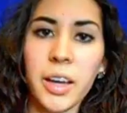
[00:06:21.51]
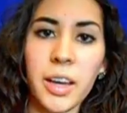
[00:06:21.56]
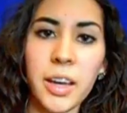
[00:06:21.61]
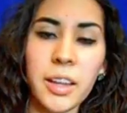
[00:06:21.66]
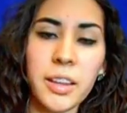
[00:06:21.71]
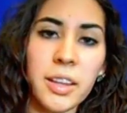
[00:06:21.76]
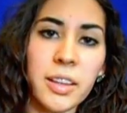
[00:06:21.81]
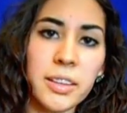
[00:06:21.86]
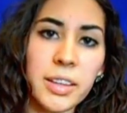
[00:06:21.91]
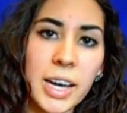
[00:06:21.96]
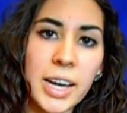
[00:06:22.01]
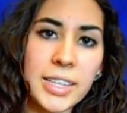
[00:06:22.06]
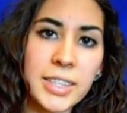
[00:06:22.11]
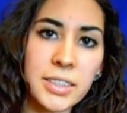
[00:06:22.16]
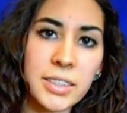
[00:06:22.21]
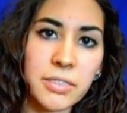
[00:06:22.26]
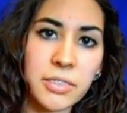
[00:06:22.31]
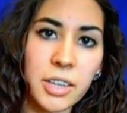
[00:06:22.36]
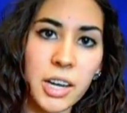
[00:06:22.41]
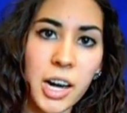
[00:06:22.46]
And the
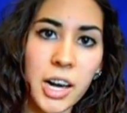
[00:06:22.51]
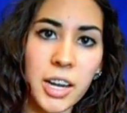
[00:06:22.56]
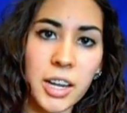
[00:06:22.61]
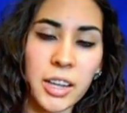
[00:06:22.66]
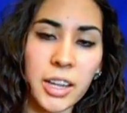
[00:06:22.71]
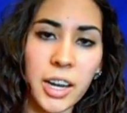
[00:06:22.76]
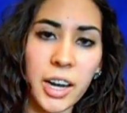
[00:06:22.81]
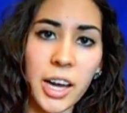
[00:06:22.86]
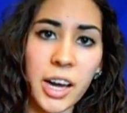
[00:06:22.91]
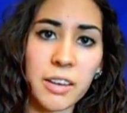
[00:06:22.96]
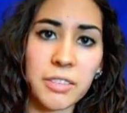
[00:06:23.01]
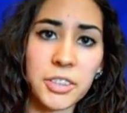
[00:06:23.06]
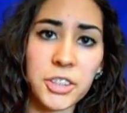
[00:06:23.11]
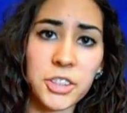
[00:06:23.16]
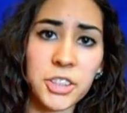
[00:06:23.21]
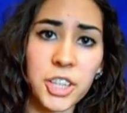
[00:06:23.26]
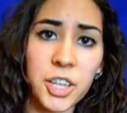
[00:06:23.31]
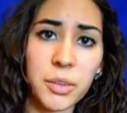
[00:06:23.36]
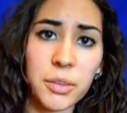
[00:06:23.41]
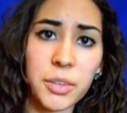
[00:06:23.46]
last variety that I have to
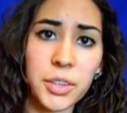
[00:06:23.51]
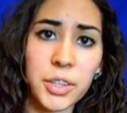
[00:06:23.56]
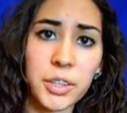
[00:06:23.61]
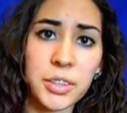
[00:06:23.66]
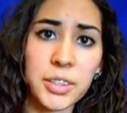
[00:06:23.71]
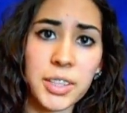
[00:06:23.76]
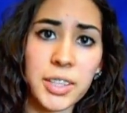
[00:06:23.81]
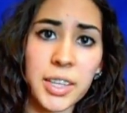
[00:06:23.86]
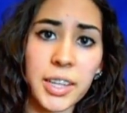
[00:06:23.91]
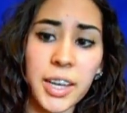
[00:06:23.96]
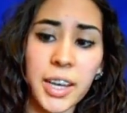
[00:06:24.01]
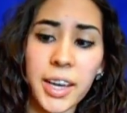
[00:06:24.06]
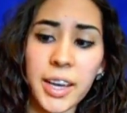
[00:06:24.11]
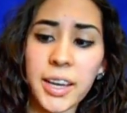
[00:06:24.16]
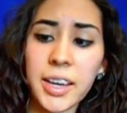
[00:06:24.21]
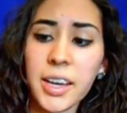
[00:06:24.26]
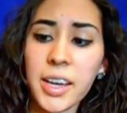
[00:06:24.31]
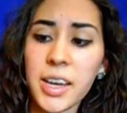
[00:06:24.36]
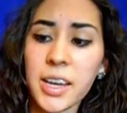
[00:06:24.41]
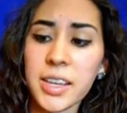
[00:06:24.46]
share with you today